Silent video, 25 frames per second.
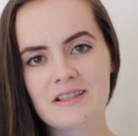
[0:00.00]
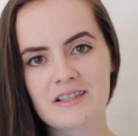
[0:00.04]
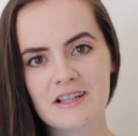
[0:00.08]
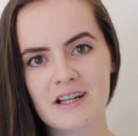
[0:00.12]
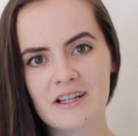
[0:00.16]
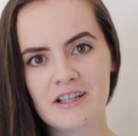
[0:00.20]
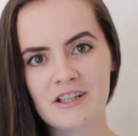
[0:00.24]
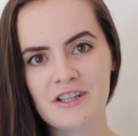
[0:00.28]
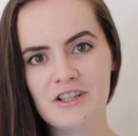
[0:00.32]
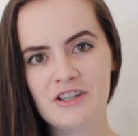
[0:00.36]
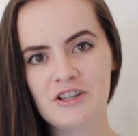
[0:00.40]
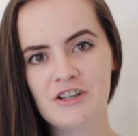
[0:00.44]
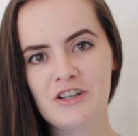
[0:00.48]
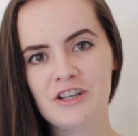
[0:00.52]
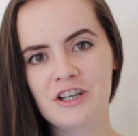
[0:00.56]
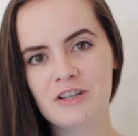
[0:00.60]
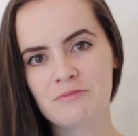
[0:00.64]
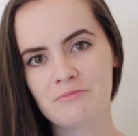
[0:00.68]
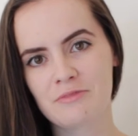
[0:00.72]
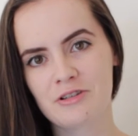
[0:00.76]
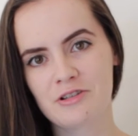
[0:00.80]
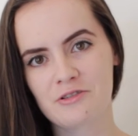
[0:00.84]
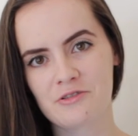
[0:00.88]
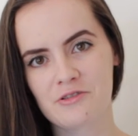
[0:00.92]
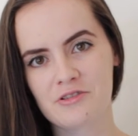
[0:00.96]
Starting uni
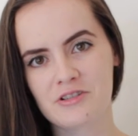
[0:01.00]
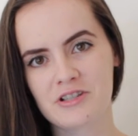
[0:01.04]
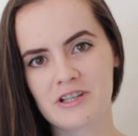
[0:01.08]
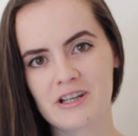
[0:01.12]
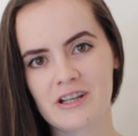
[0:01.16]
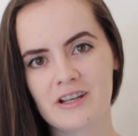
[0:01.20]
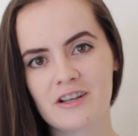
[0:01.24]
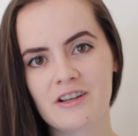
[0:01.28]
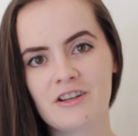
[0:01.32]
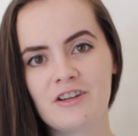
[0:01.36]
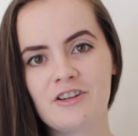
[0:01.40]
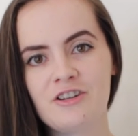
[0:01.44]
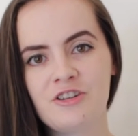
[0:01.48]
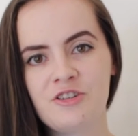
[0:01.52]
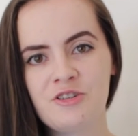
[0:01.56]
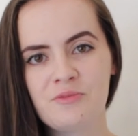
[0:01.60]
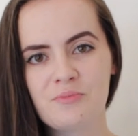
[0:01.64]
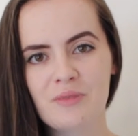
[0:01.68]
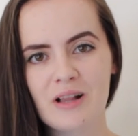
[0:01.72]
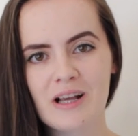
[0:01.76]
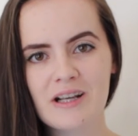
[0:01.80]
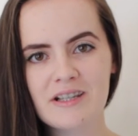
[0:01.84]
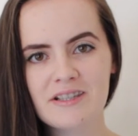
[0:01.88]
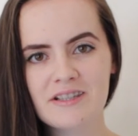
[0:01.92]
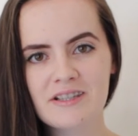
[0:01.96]
can be daunting. New
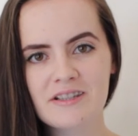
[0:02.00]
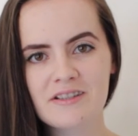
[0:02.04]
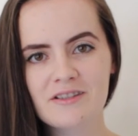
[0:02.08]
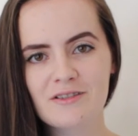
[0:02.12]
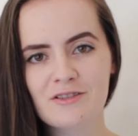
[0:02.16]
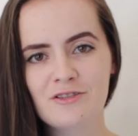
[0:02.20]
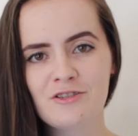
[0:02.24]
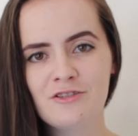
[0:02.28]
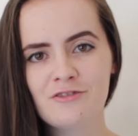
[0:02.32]
places,